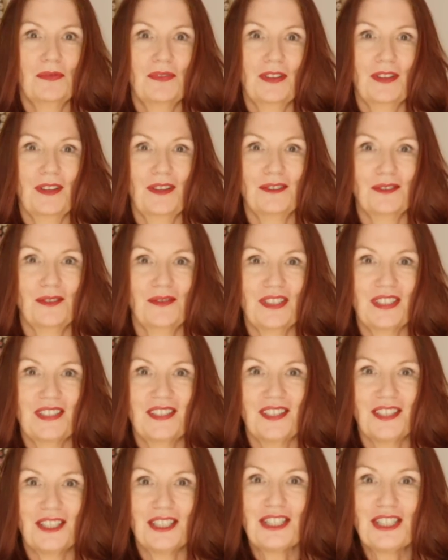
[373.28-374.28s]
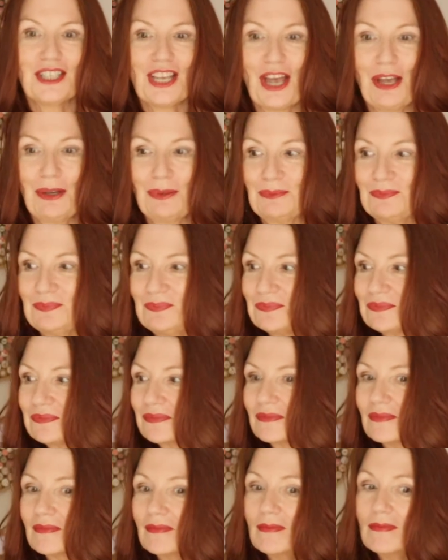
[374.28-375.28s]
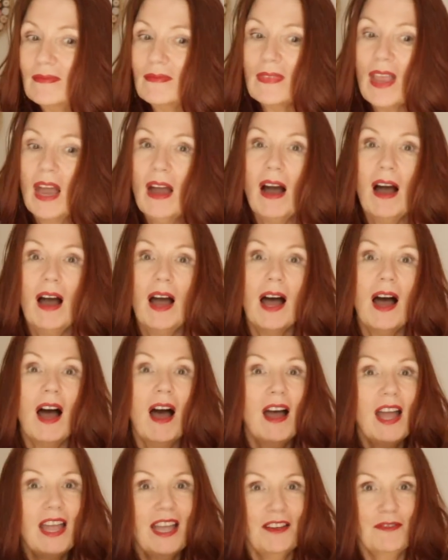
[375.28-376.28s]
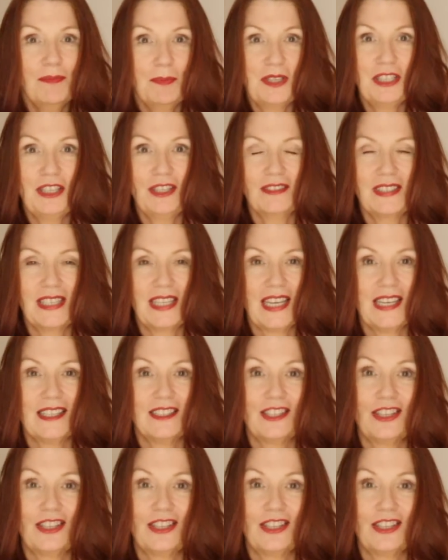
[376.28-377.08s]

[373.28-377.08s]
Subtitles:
for those of us that sew. I have been using it